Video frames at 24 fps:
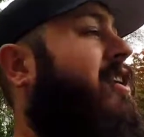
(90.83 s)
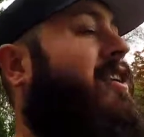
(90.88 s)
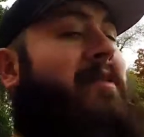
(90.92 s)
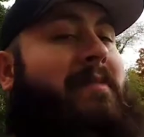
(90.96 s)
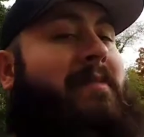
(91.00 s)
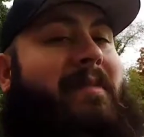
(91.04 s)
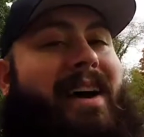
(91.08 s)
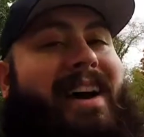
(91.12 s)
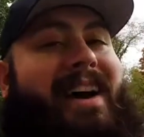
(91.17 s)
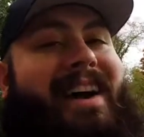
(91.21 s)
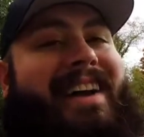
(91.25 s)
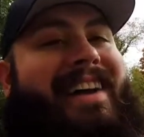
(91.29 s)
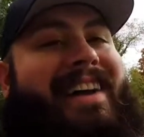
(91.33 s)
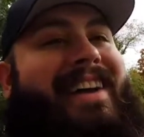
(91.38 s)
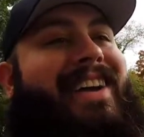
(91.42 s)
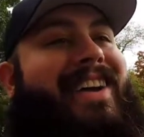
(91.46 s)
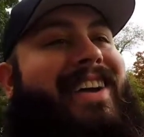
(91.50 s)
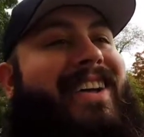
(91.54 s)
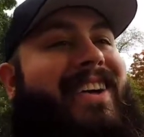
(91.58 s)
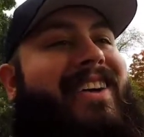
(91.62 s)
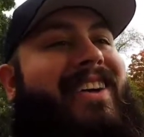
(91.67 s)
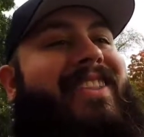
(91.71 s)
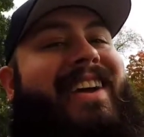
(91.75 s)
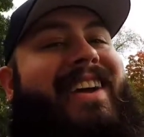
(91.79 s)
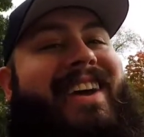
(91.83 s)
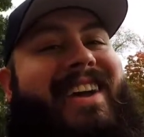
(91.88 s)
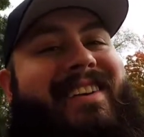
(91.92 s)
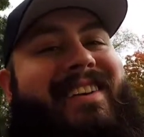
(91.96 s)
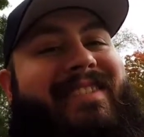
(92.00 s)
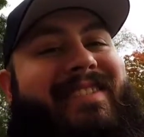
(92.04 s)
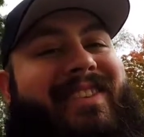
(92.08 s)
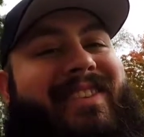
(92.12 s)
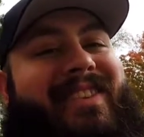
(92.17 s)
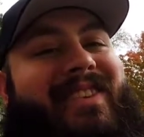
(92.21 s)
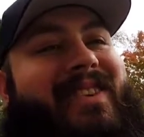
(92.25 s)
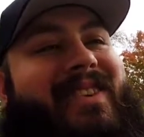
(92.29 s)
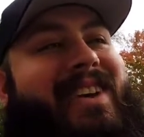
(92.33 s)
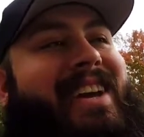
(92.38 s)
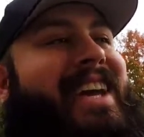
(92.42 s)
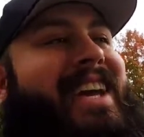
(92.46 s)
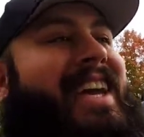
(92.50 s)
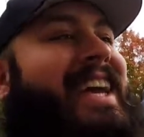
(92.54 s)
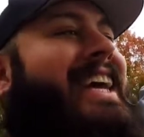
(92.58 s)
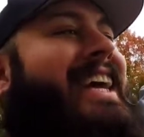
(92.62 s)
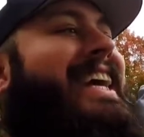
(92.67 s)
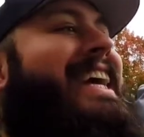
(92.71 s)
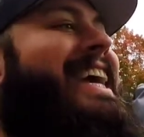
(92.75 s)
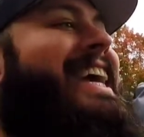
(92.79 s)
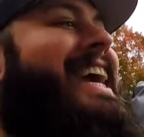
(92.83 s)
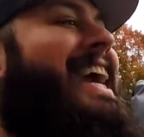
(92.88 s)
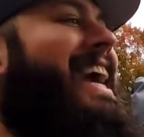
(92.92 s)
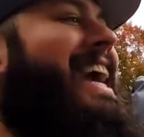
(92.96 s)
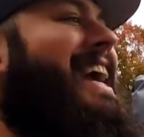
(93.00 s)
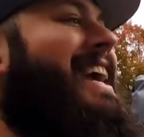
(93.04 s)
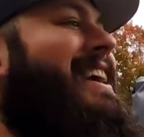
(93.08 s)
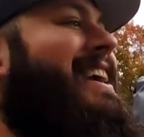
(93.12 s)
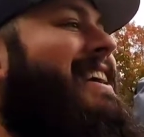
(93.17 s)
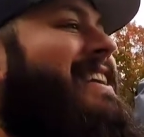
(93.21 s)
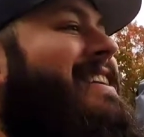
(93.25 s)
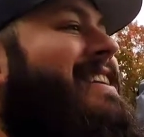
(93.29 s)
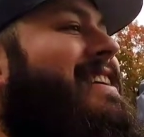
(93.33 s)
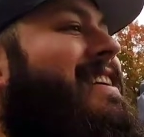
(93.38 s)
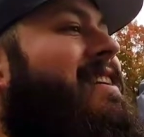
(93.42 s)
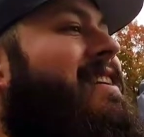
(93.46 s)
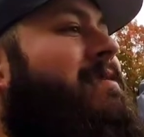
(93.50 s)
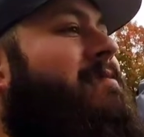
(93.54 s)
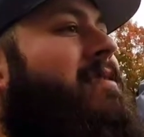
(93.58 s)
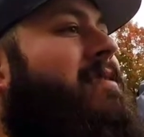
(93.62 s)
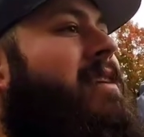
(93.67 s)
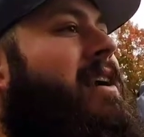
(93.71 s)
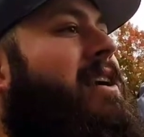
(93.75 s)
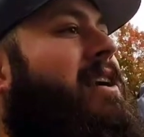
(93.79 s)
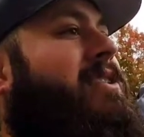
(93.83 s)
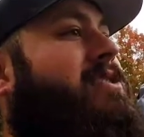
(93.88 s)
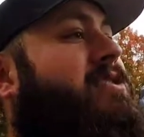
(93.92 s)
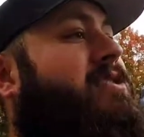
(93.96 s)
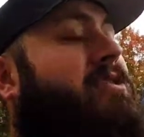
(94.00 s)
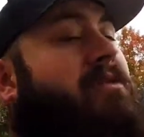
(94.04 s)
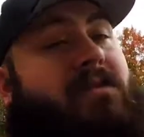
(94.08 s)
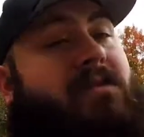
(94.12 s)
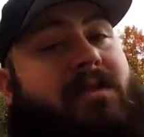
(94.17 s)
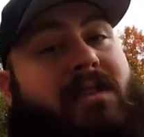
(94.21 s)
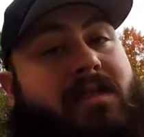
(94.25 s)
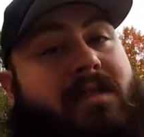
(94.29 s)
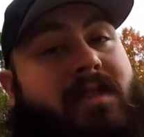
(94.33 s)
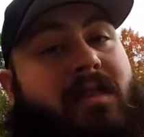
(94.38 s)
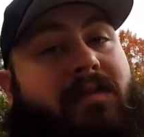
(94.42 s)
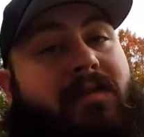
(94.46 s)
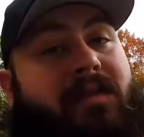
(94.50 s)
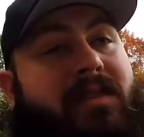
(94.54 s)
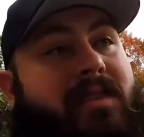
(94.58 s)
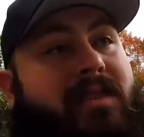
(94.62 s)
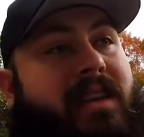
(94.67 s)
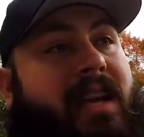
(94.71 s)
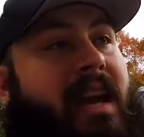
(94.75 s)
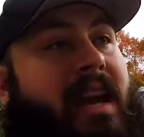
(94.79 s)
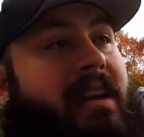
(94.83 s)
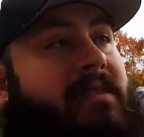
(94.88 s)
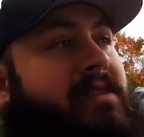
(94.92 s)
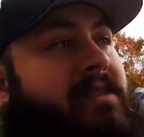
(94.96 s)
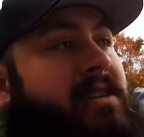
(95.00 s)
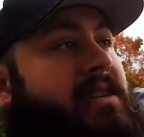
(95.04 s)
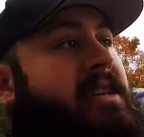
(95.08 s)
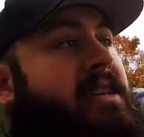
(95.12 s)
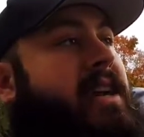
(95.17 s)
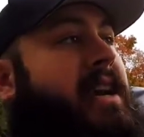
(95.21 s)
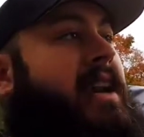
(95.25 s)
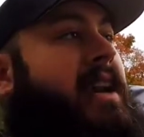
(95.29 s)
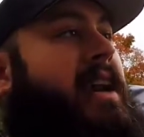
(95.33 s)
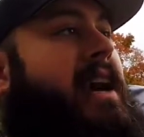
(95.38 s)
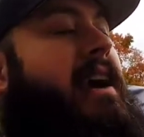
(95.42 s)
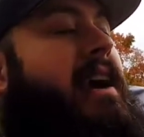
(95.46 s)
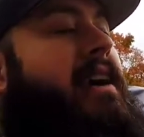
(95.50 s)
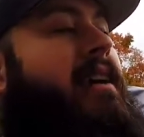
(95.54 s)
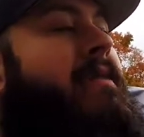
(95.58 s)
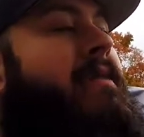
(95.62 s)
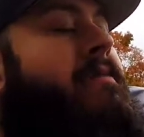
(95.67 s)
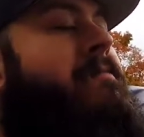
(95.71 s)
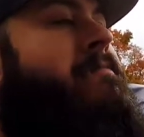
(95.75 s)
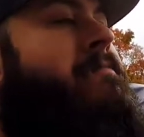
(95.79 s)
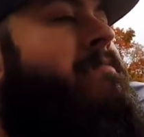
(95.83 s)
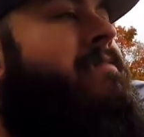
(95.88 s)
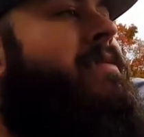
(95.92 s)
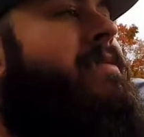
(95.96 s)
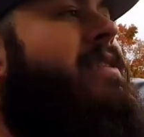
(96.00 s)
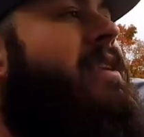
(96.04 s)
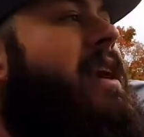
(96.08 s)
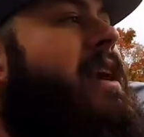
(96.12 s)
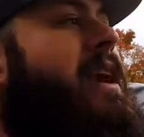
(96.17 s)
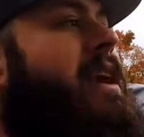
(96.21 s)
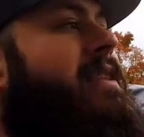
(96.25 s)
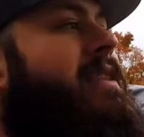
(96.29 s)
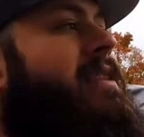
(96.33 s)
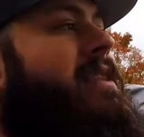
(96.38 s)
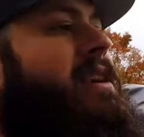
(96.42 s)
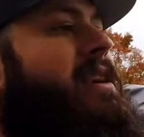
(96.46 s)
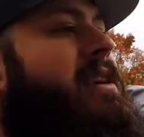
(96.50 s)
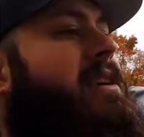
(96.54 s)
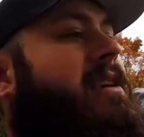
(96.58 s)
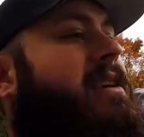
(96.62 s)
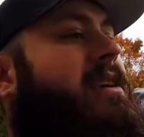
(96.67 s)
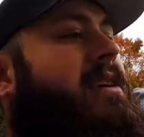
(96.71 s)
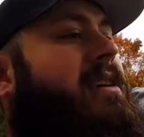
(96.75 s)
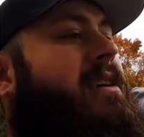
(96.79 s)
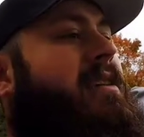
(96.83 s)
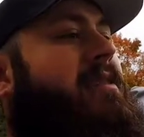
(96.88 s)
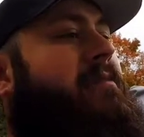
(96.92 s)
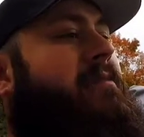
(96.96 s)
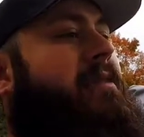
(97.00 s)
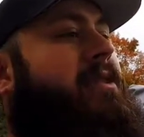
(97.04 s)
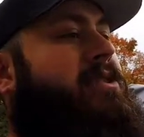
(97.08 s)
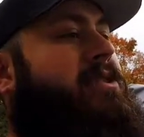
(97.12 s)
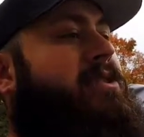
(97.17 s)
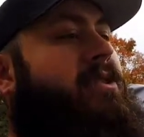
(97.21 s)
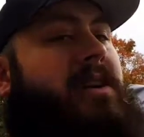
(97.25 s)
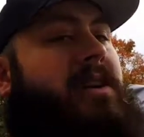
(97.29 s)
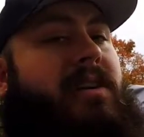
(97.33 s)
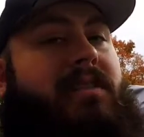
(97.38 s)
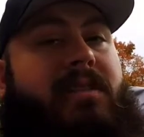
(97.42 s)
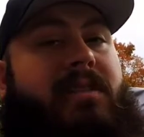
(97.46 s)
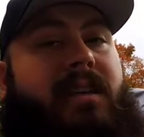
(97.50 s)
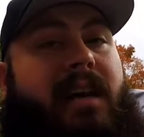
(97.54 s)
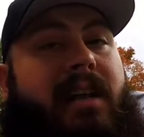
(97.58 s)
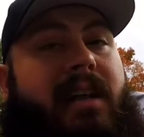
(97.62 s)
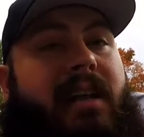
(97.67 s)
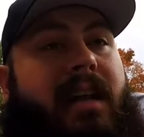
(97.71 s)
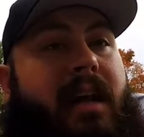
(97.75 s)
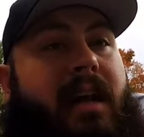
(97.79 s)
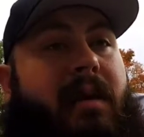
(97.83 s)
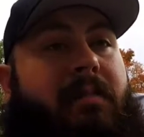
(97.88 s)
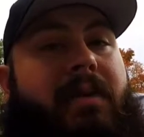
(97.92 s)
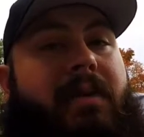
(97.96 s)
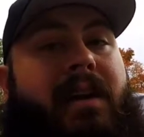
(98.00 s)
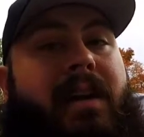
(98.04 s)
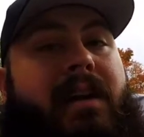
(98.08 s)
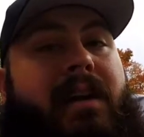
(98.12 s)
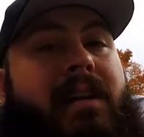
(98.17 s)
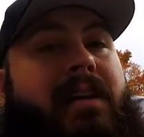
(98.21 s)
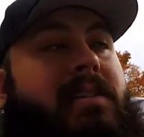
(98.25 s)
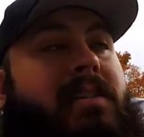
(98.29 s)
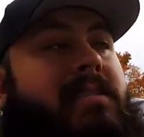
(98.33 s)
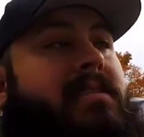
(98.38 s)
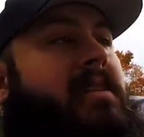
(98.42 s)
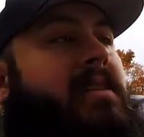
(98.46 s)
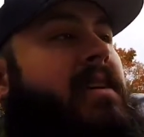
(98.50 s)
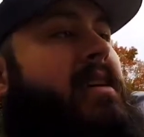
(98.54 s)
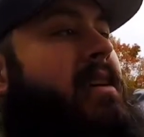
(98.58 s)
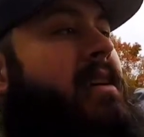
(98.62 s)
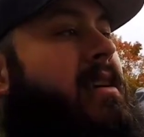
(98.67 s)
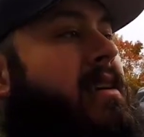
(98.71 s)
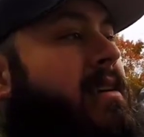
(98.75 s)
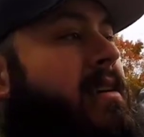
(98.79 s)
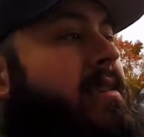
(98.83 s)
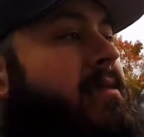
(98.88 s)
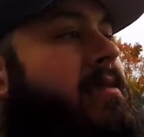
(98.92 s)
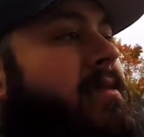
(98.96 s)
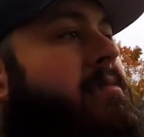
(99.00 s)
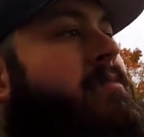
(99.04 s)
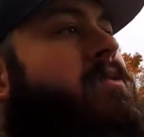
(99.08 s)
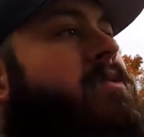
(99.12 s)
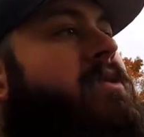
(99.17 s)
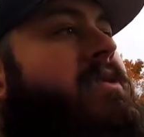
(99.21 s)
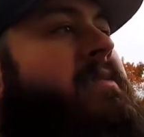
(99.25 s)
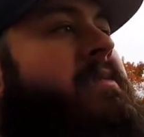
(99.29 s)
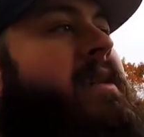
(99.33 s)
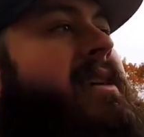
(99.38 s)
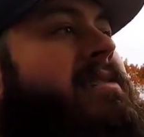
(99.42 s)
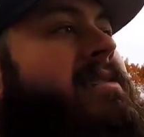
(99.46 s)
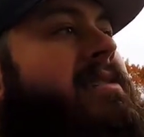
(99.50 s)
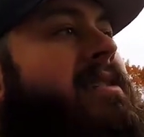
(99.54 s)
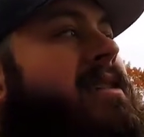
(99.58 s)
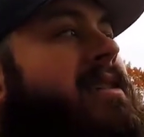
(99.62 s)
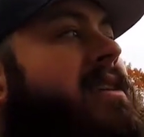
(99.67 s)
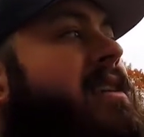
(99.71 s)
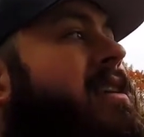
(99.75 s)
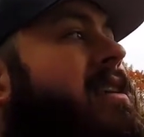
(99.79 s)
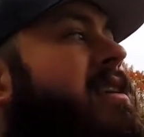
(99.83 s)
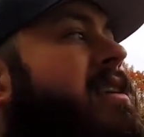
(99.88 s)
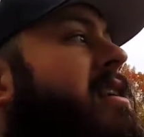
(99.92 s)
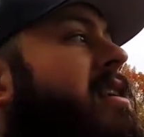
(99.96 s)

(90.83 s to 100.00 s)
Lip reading: all of my clothing in it for the week, and I'll show you what the stuff looks like after I take it out, and then I'll show you inside like how big it is, more specs on it,